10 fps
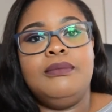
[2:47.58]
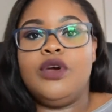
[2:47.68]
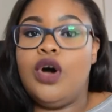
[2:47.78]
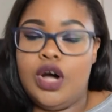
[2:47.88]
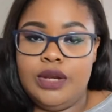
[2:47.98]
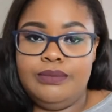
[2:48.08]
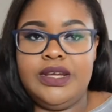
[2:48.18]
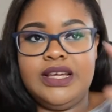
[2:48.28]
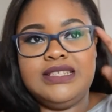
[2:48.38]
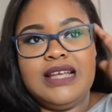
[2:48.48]
gone,
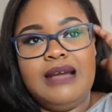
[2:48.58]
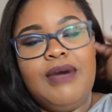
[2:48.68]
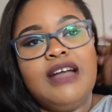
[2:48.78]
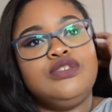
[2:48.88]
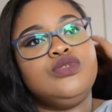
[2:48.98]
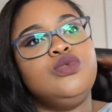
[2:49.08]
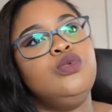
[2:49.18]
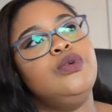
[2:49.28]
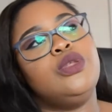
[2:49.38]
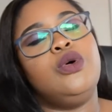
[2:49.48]
because I'm at
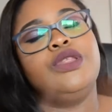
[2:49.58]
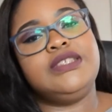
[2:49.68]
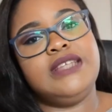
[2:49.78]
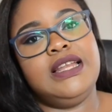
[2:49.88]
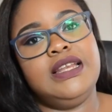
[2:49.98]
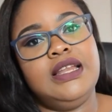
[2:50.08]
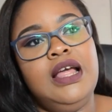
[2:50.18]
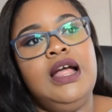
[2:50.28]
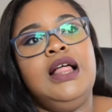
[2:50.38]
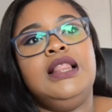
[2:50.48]
school with all the sun
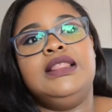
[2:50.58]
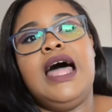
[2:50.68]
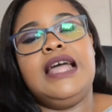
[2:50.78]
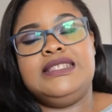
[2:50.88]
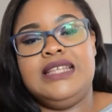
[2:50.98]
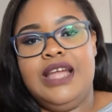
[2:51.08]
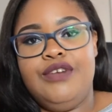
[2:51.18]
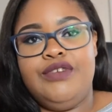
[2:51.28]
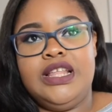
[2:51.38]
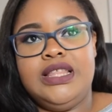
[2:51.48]
lights and
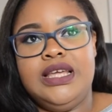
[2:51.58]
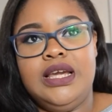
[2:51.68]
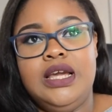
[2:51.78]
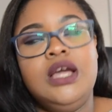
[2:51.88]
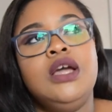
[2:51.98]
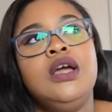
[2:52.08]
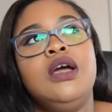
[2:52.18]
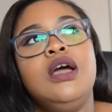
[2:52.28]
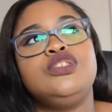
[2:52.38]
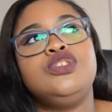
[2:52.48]
everything.
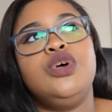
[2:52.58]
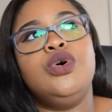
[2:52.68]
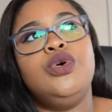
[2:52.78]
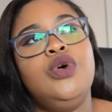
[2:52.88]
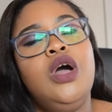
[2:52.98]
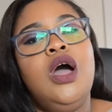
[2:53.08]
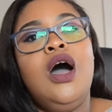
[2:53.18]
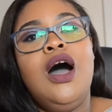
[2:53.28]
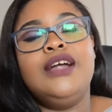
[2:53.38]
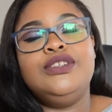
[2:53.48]
So
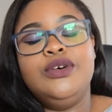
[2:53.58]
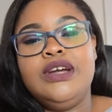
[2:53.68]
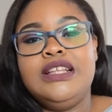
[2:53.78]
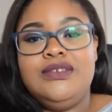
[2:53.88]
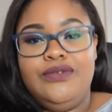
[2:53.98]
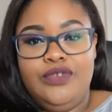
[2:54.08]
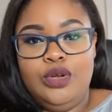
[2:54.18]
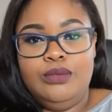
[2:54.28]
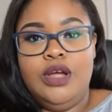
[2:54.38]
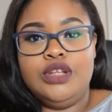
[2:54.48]
I don't get to
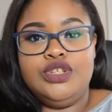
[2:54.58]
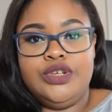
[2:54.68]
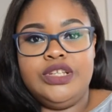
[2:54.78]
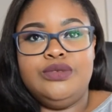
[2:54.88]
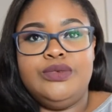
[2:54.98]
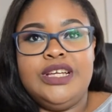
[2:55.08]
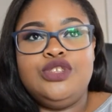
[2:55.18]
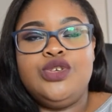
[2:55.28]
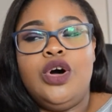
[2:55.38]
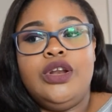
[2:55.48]
film during the
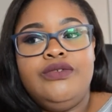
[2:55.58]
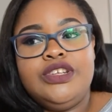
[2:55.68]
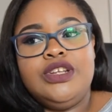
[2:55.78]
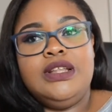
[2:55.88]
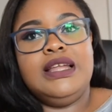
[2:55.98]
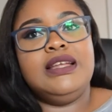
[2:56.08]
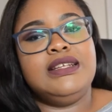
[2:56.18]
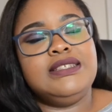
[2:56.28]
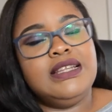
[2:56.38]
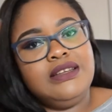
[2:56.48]
week, so artificial lighting
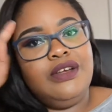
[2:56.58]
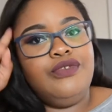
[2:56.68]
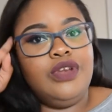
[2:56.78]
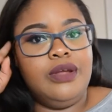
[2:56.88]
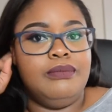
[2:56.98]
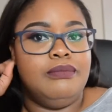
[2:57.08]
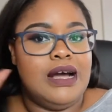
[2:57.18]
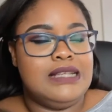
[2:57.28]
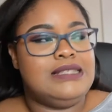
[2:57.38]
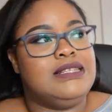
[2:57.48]
is a definite
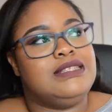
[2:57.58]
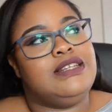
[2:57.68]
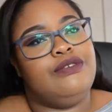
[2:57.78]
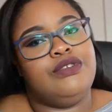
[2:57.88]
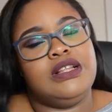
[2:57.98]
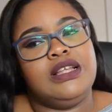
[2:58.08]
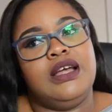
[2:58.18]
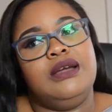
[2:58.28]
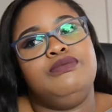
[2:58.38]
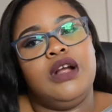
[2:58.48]
must. It's definitely
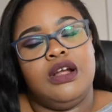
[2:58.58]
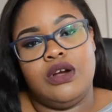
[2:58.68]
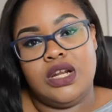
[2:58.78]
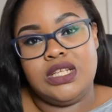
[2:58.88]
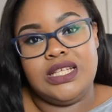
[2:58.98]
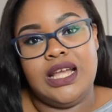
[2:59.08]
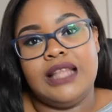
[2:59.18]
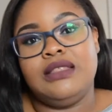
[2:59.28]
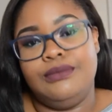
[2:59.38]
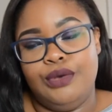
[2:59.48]
a priority
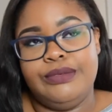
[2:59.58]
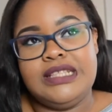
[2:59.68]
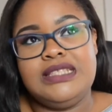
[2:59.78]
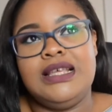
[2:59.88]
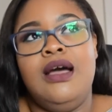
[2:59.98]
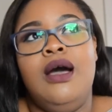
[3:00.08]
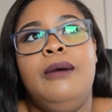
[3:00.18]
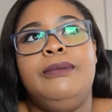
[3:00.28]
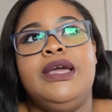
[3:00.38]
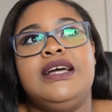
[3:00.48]
at the moment,
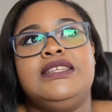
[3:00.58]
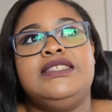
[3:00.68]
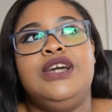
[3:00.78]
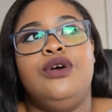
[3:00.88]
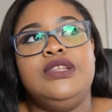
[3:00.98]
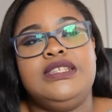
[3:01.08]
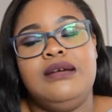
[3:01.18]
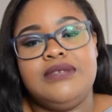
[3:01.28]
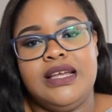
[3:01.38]
because the only times